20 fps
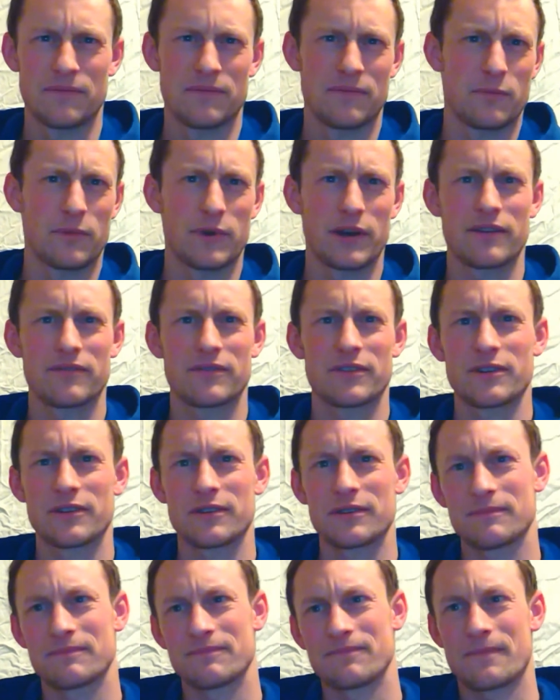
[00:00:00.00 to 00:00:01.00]

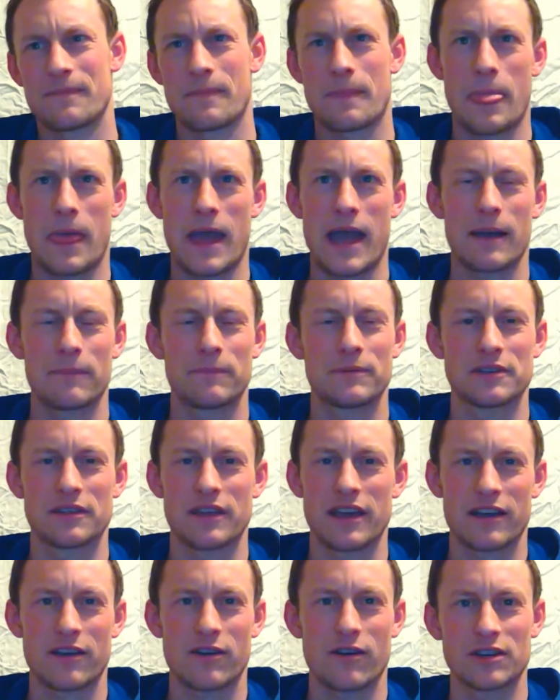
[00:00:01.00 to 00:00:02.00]
whatever happened to
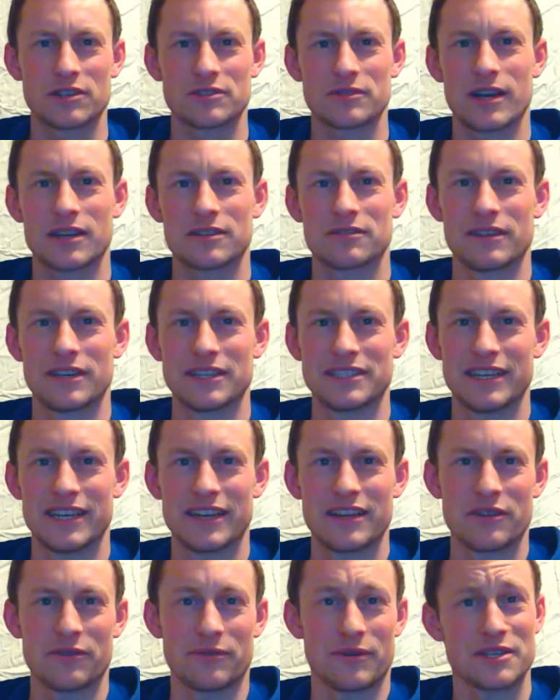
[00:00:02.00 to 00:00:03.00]
that contractor that did
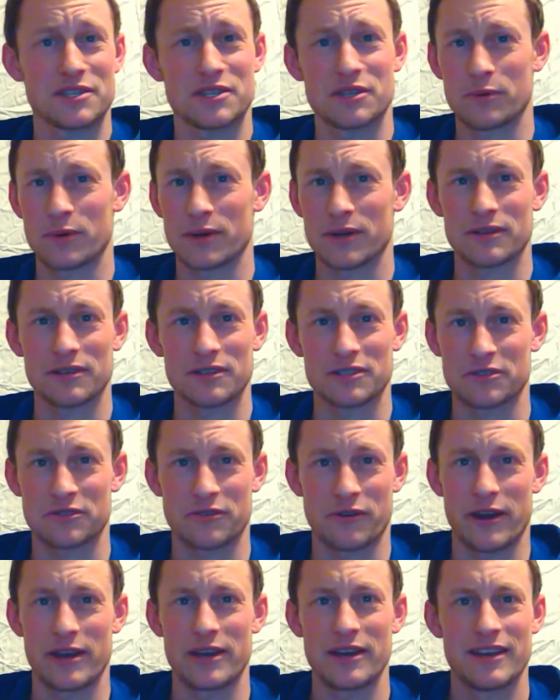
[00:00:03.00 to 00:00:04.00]
it, the rest of their work looked
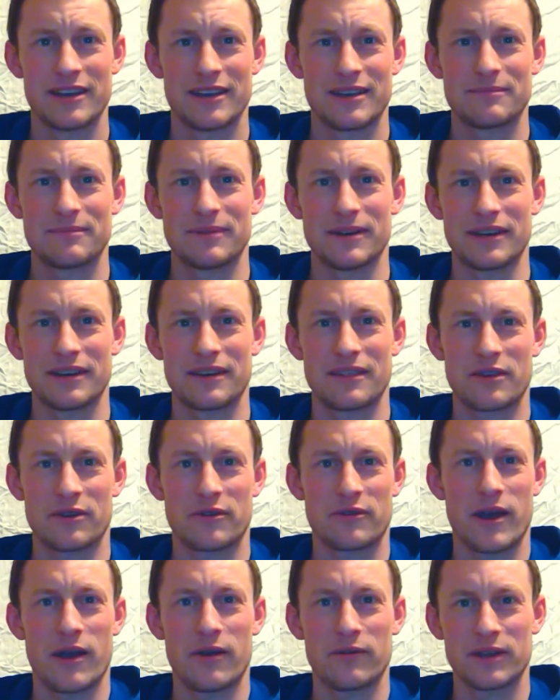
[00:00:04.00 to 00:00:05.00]
great, but the
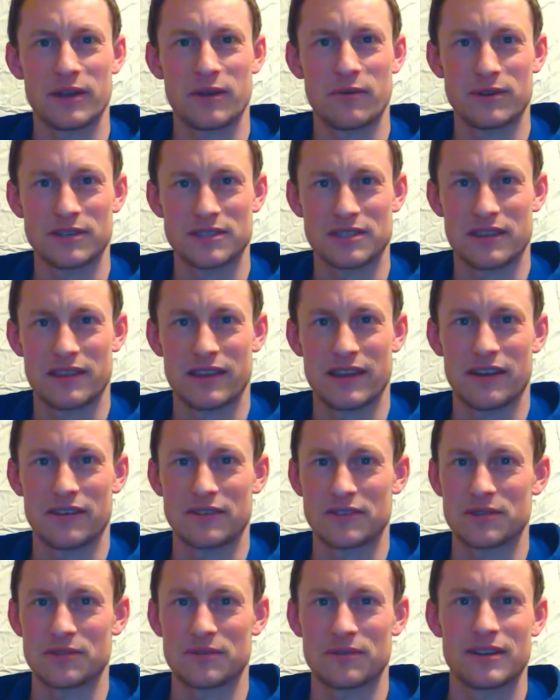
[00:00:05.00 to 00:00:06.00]
grounding wasn't there.
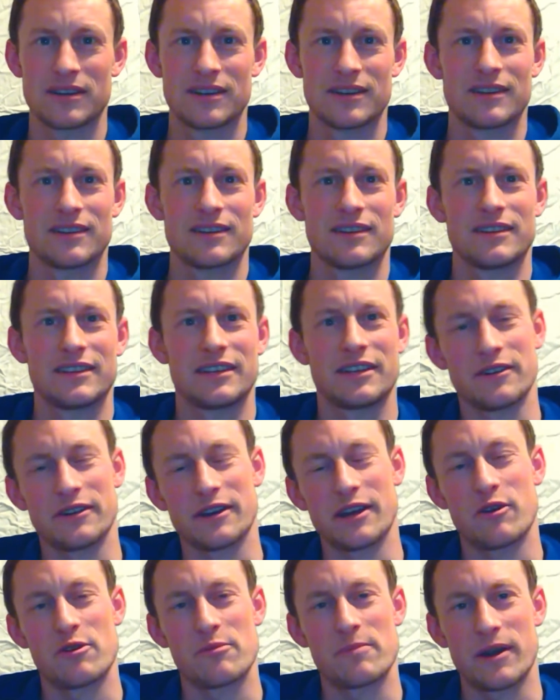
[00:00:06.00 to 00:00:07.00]
So here at
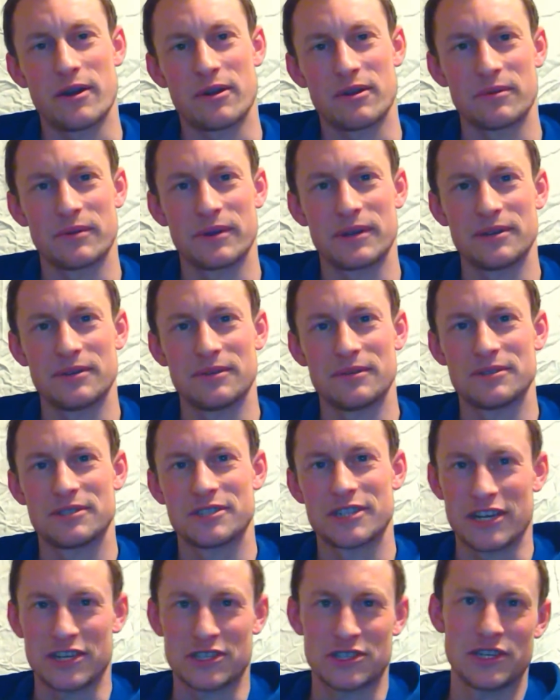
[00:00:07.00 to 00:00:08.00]
Hauer Power, we do
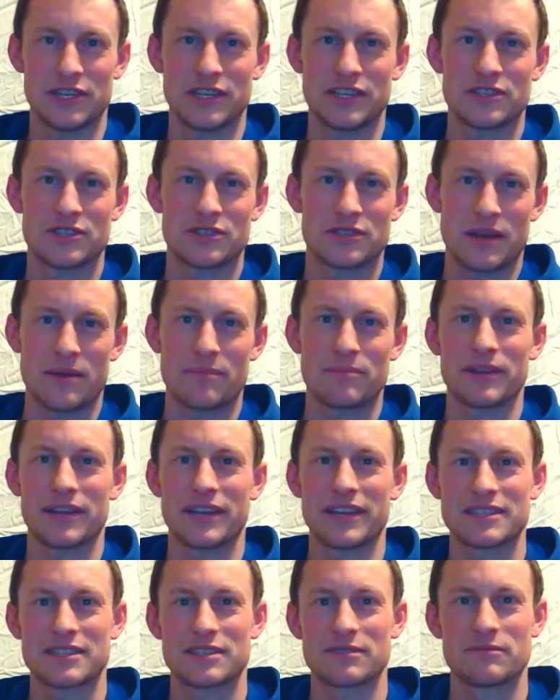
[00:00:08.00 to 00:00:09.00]
check sheets,
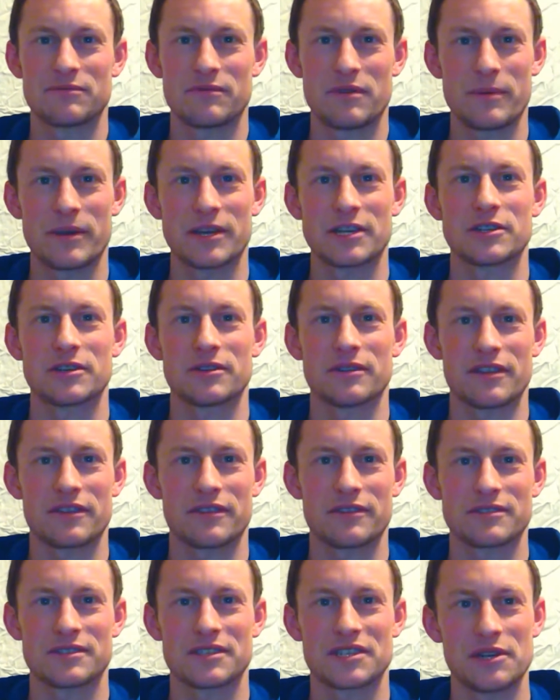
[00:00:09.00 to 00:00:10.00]
templates. We make sure that
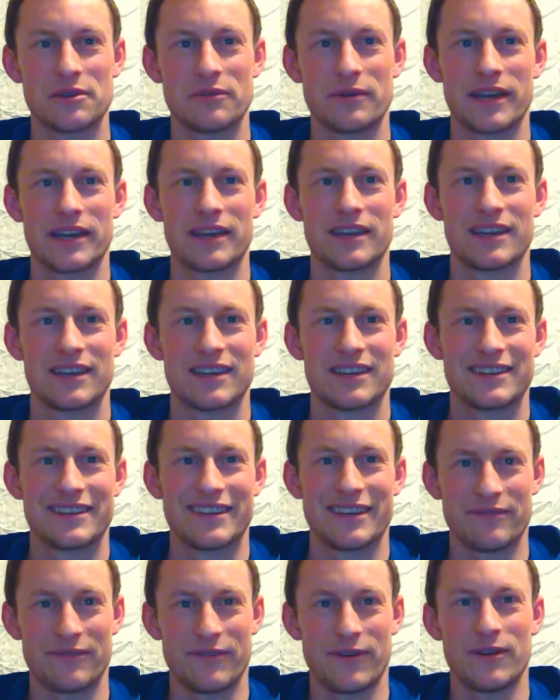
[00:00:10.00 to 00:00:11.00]
there's QA
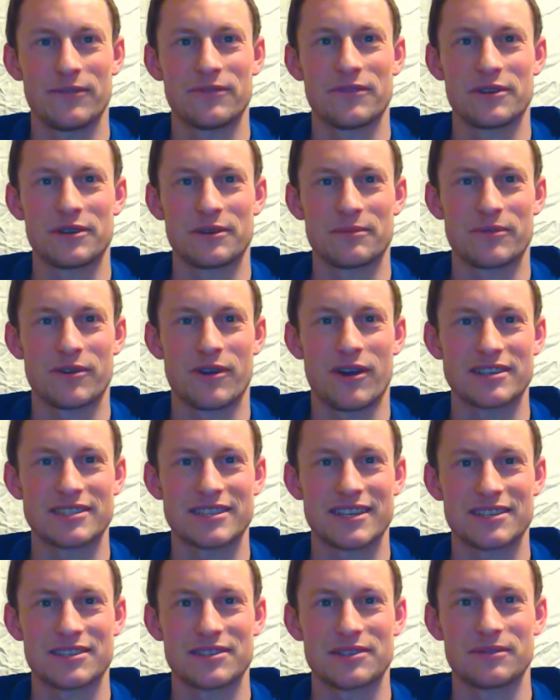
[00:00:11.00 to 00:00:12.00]
involved in your
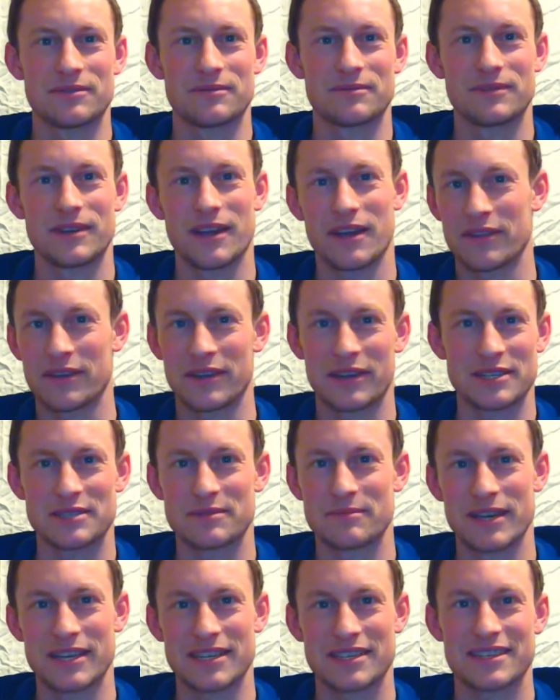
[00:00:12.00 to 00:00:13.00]
process so nothing gets
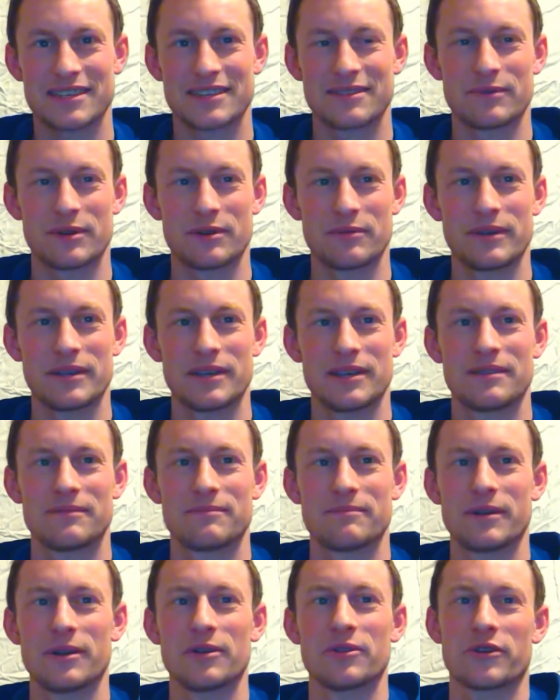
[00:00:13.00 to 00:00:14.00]
missed. When we
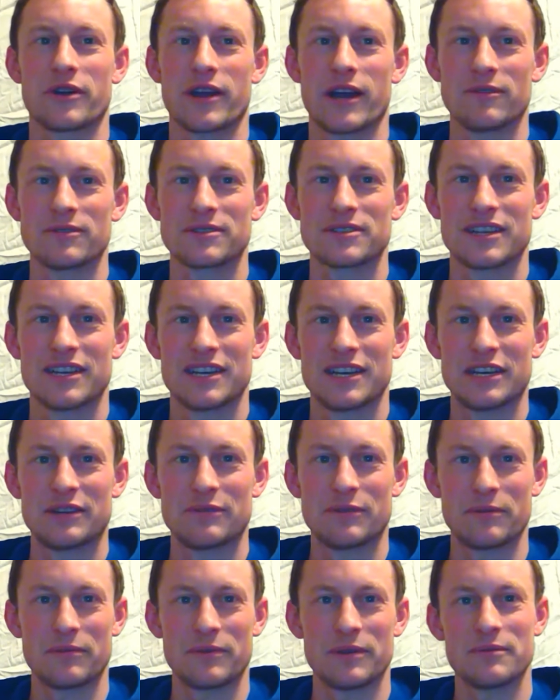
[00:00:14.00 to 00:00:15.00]
build your house,
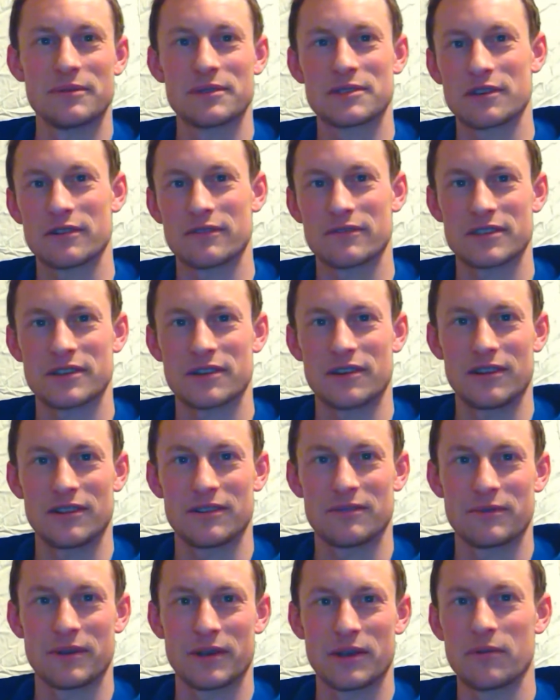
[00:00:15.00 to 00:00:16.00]
when we do a service
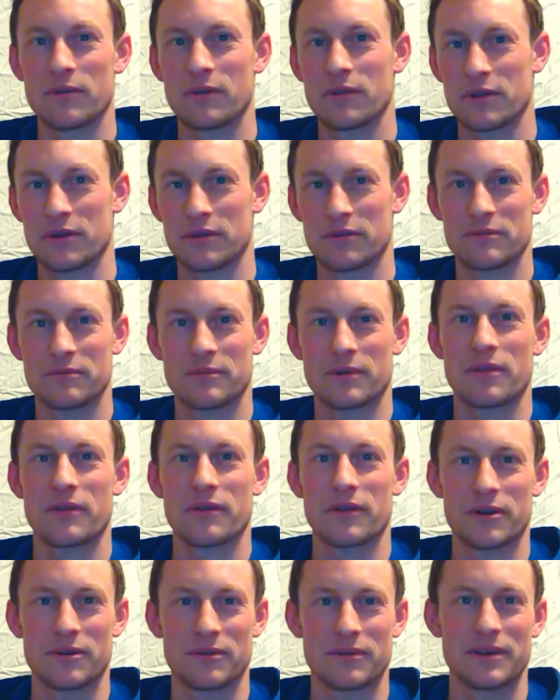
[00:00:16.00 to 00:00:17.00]
call, we go through and we're
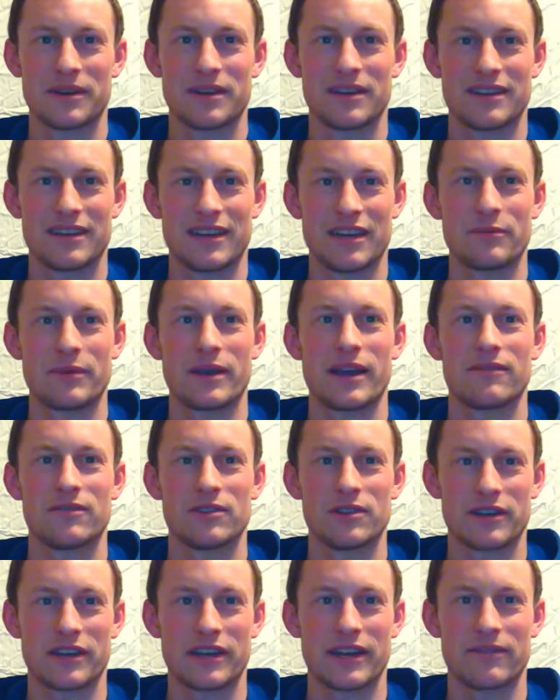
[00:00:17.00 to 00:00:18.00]
thorough and we have a
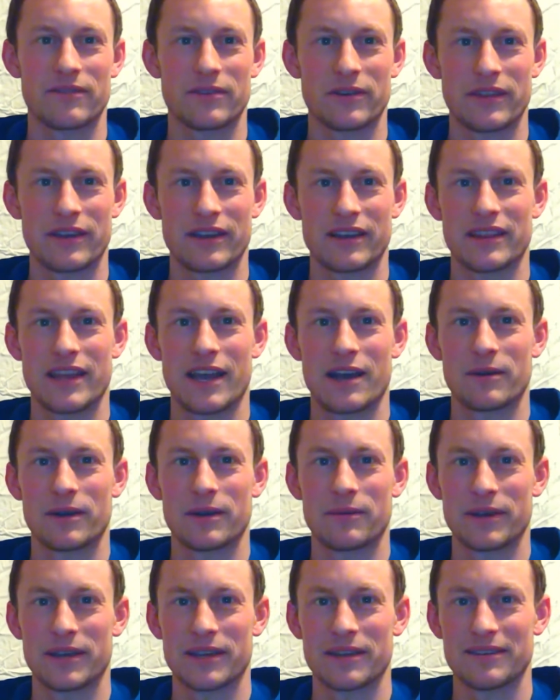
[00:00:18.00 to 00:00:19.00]
look at everything, and that way
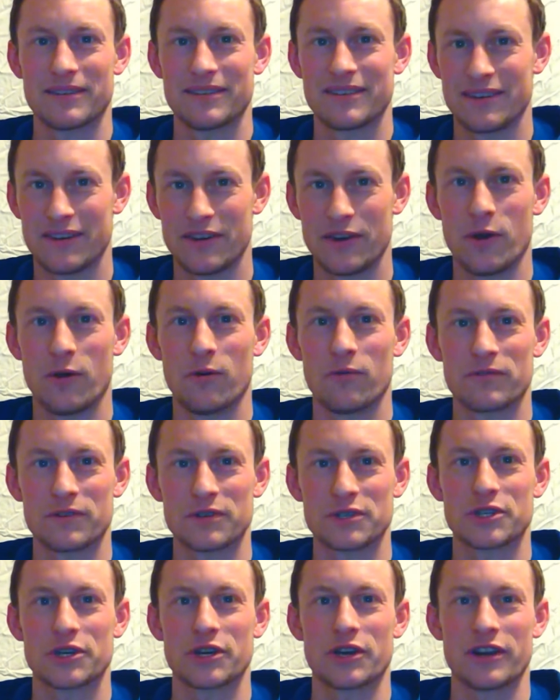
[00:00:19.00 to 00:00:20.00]
we can know for
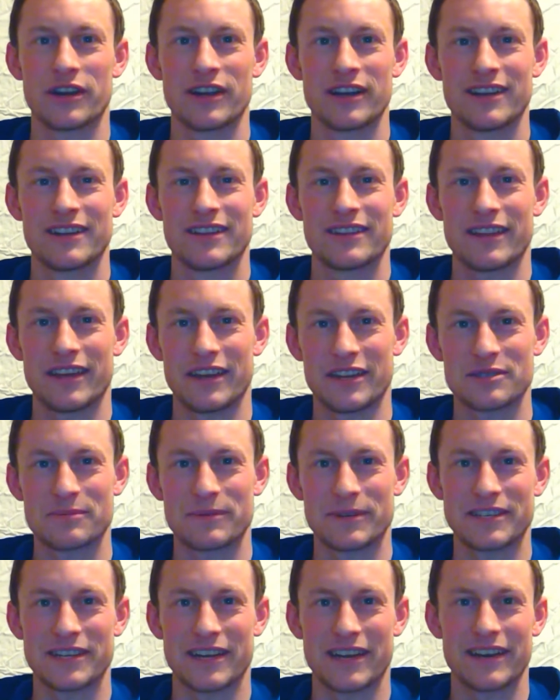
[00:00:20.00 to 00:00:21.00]
sure that it's
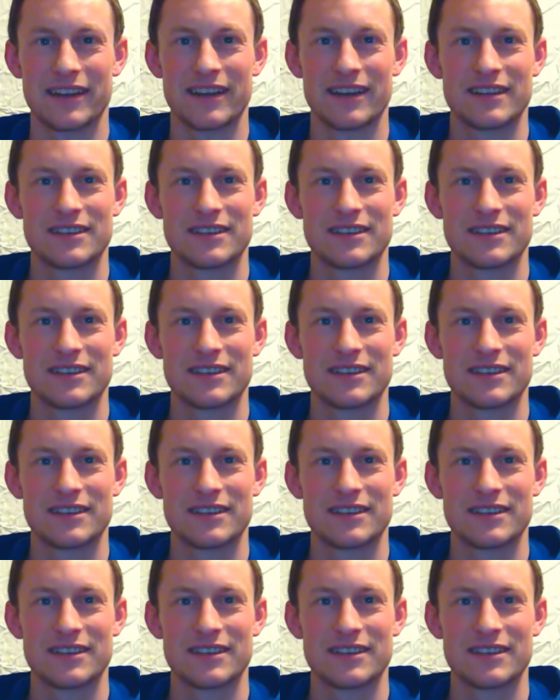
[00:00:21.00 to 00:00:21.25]
been done.